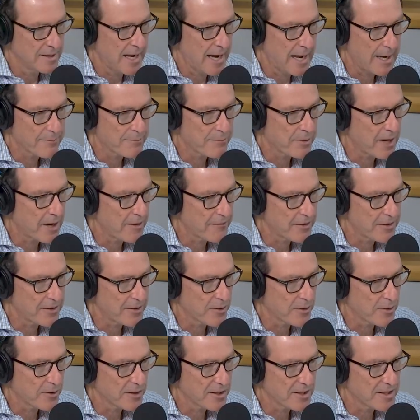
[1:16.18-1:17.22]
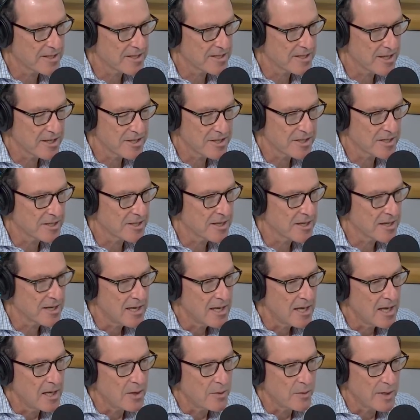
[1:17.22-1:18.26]
nonprofit organization.
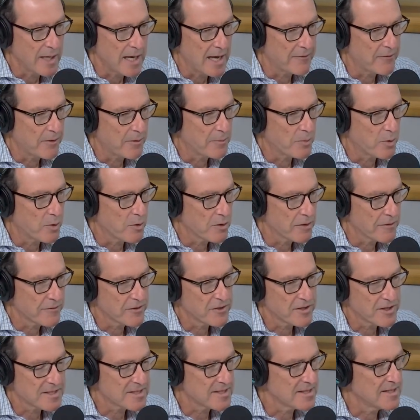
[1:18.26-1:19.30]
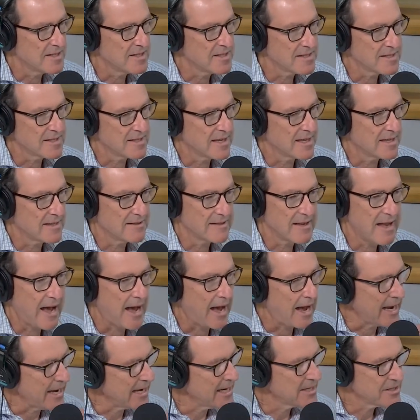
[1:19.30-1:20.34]
We have a board of trustees that
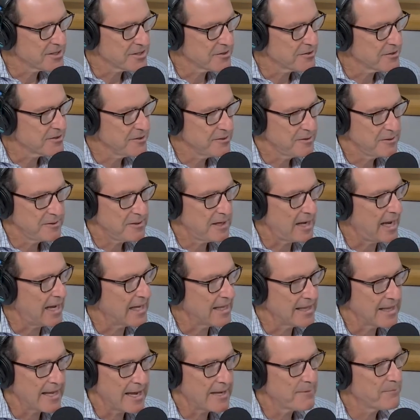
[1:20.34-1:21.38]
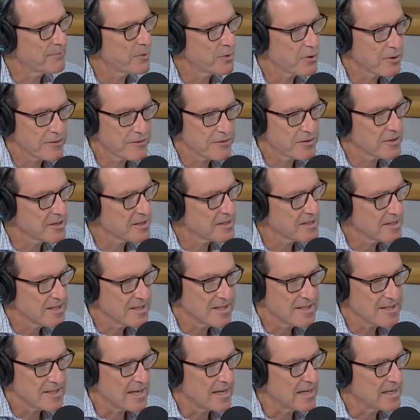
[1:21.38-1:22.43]
I answer to, and that board of
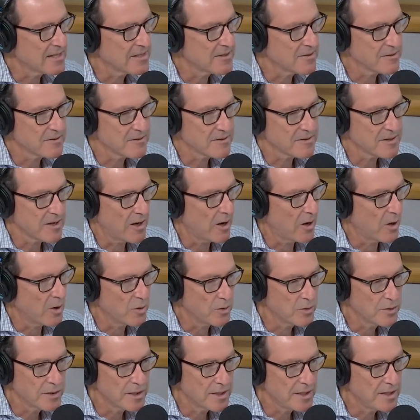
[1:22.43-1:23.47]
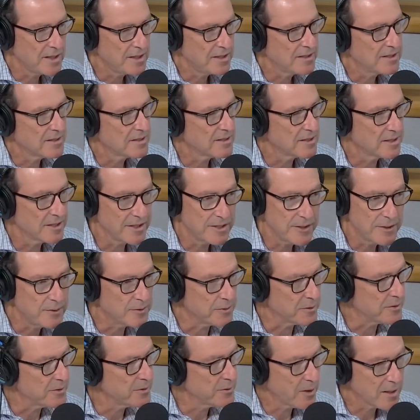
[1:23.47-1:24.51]
trustees answers only to
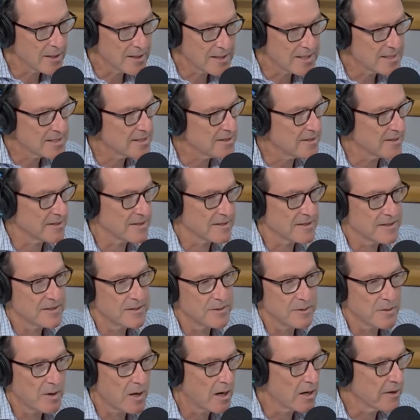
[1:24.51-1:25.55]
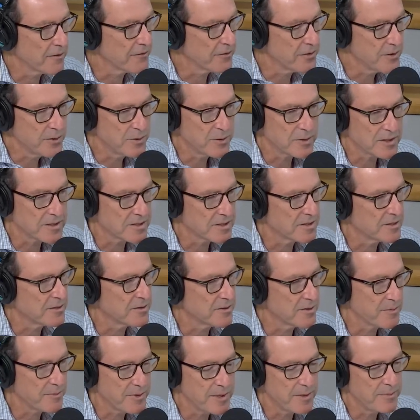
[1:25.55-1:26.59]
you, to our listeners, to our viewers, to
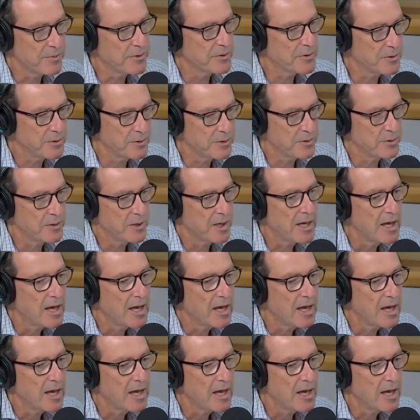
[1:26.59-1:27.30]
the people who